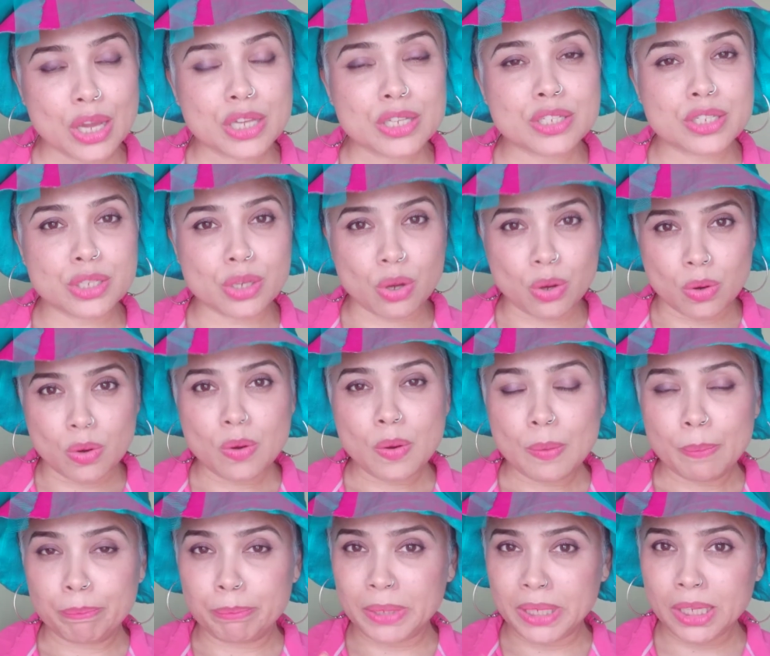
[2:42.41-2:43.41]

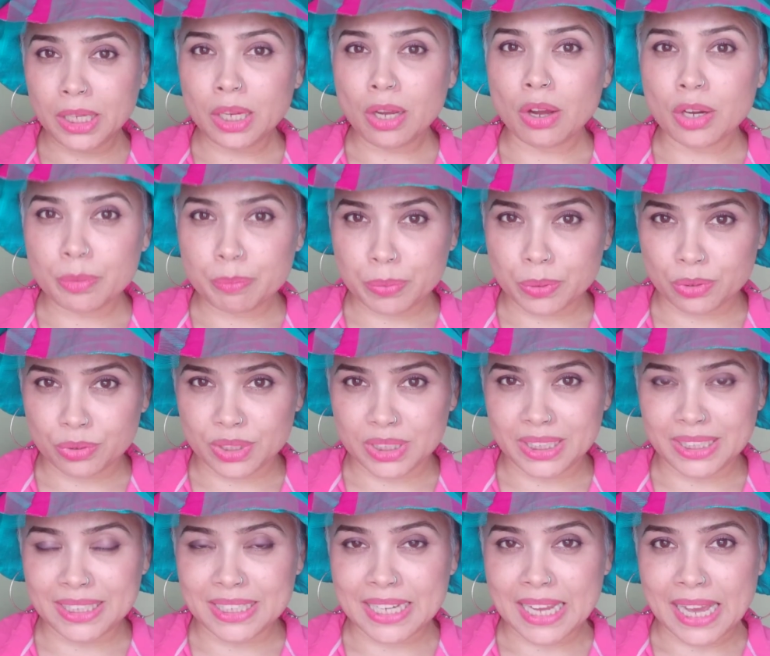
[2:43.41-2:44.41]
So be on
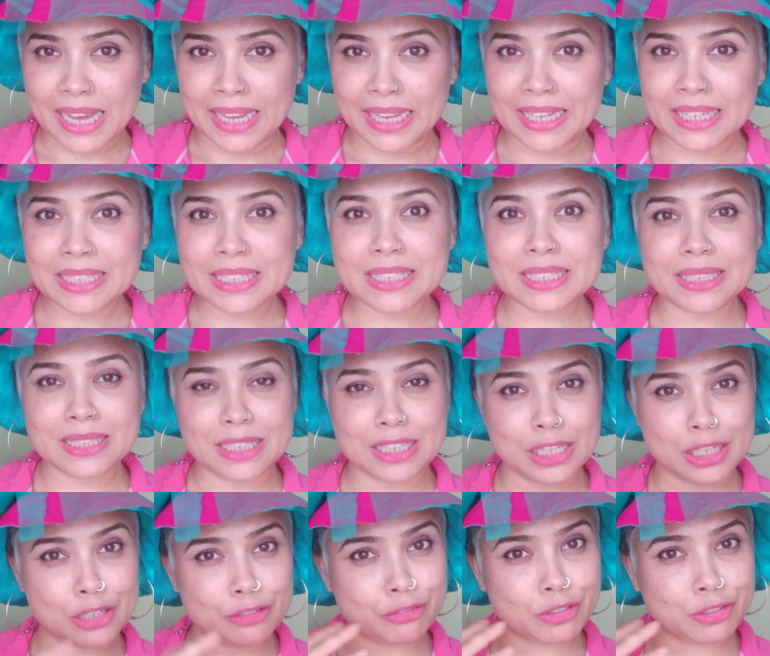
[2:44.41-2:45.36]
protein diet uh,